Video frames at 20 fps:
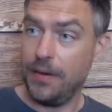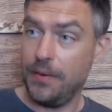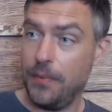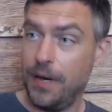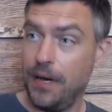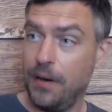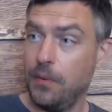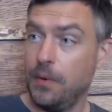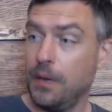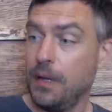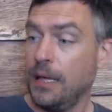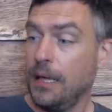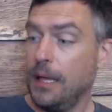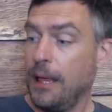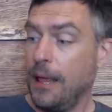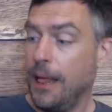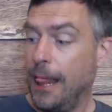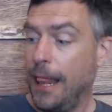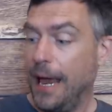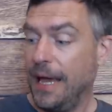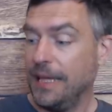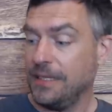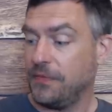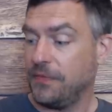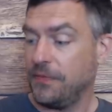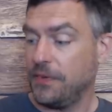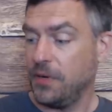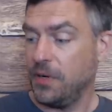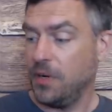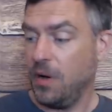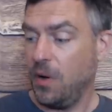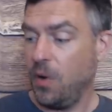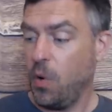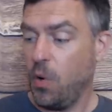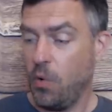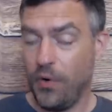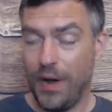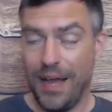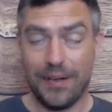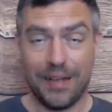well. And for an
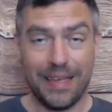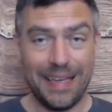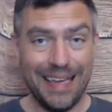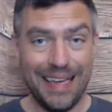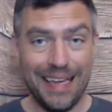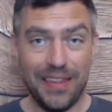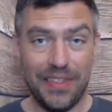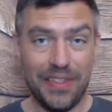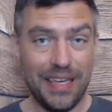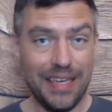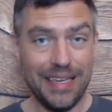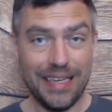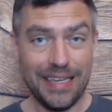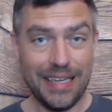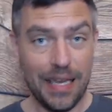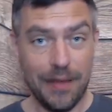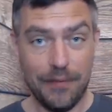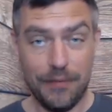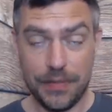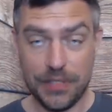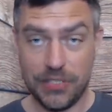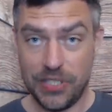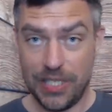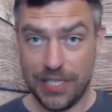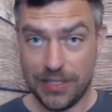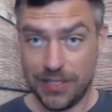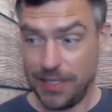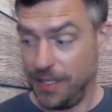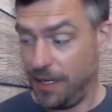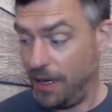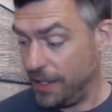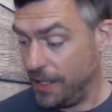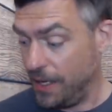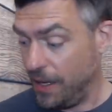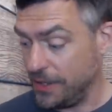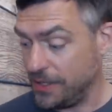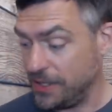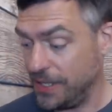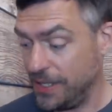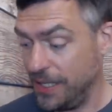all-round kit, I think you can get for
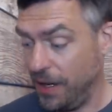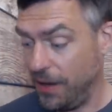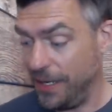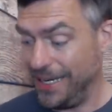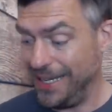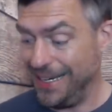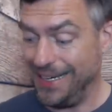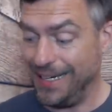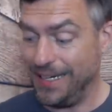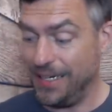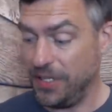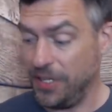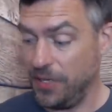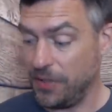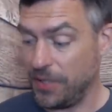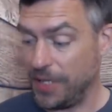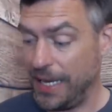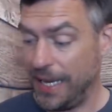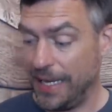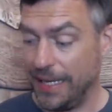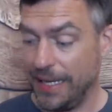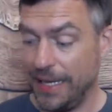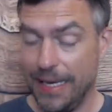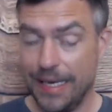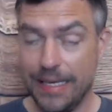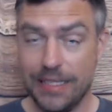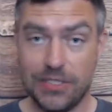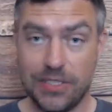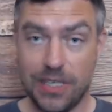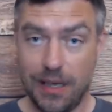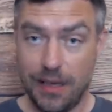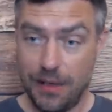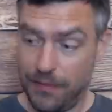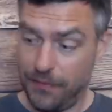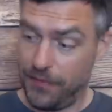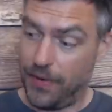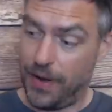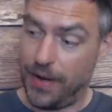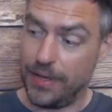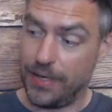69.99 in the UK. It's a
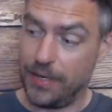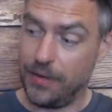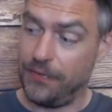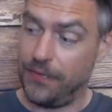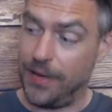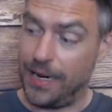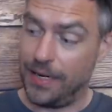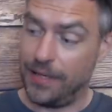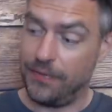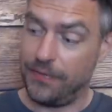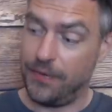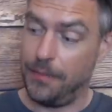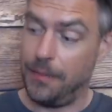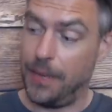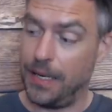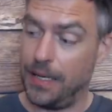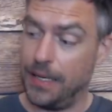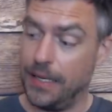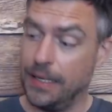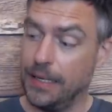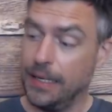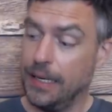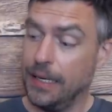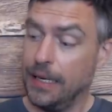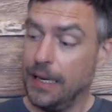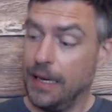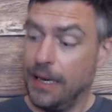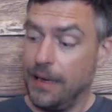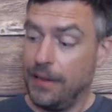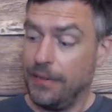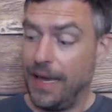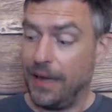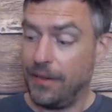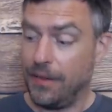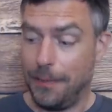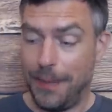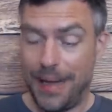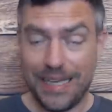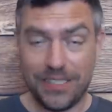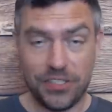very good value for money. Now
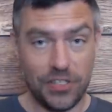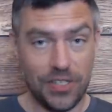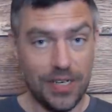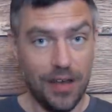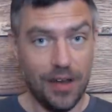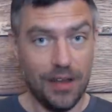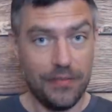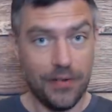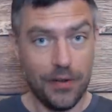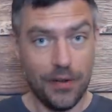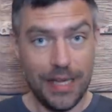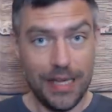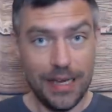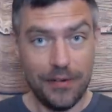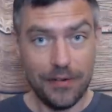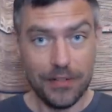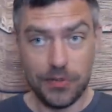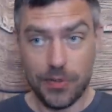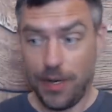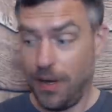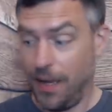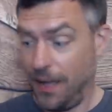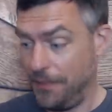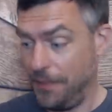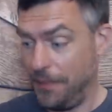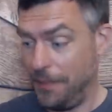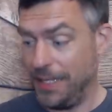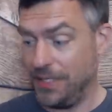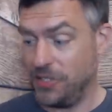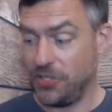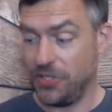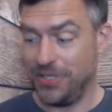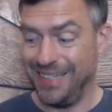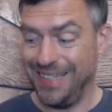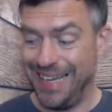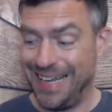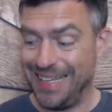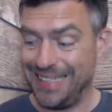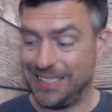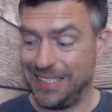the battery life on here as well. I haven't mentioned
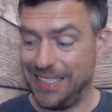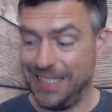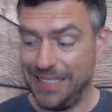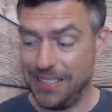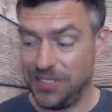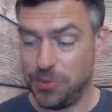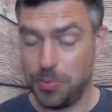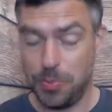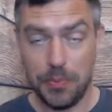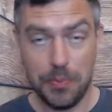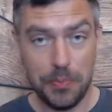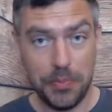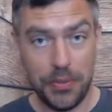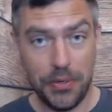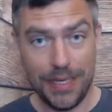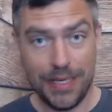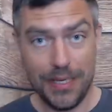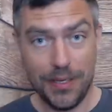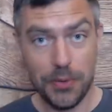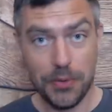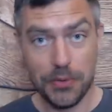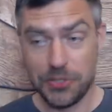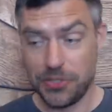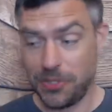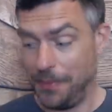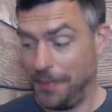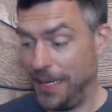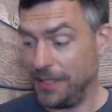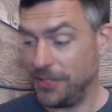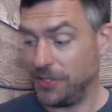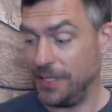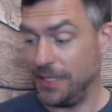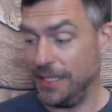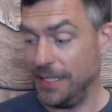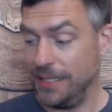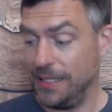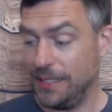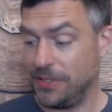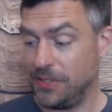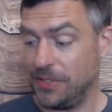that. It's pretty awesome
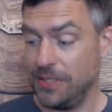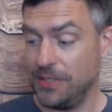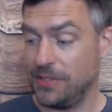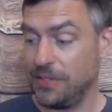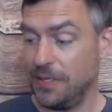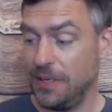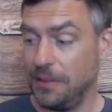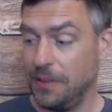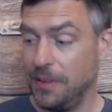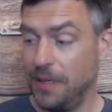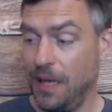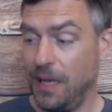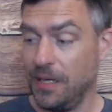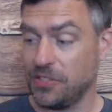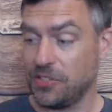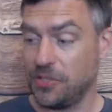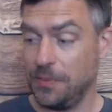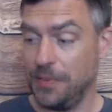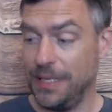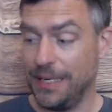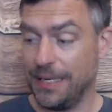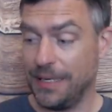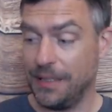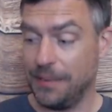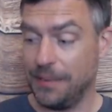actually. This is uh, lasted me